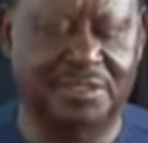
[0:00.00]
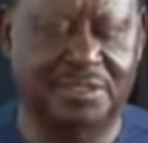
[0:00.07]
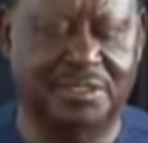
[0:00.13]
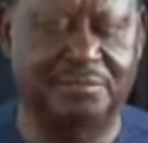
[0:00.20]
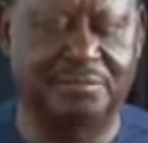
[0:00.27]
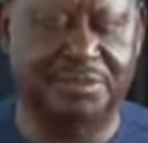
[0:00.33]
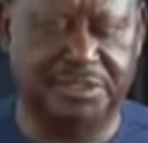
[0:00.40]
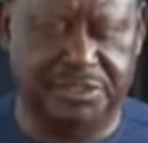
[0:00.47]

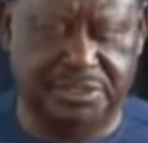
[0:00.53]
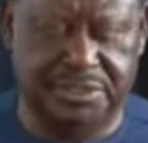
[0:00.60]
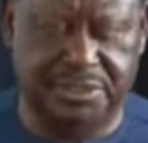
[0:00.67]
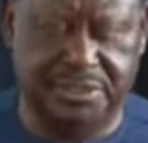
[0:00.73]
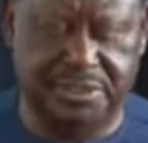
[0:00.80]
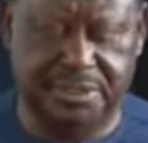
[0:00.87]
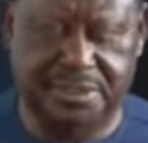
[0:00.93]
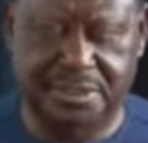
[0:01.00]
ambition,
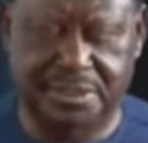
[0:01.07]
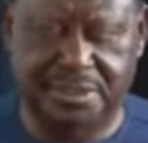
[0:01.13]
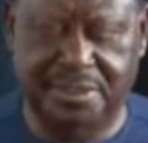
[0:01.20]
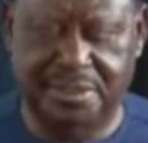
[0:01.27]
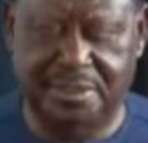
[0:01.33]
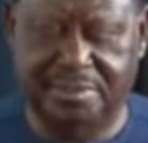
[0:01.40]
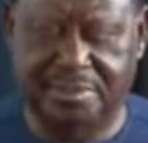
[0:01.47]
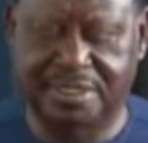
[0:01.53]

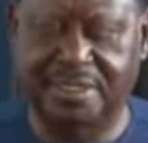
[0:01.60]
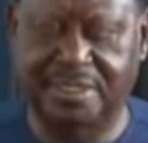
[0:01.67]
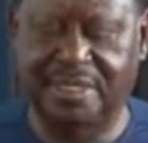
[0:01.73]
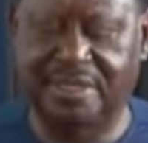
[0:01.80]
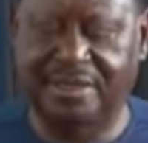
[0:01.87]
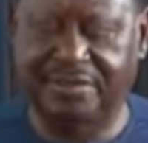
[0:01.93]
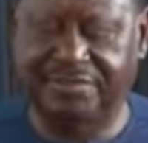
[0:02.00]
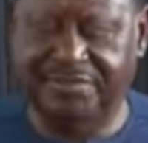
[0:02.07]
but an
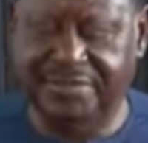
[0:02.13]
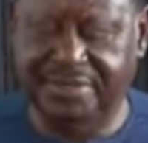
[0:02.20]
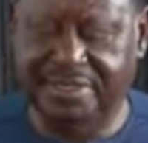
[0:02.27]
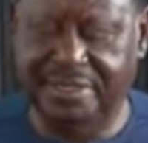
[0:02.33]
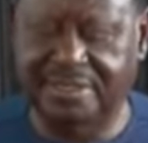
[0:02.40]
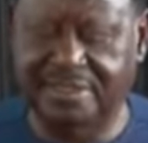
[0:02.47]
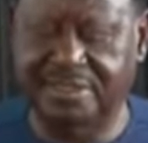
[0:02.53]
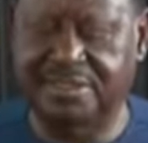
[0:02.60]

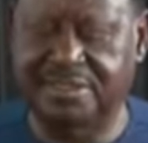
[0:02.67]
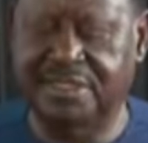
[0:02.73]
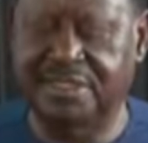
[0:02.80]
African's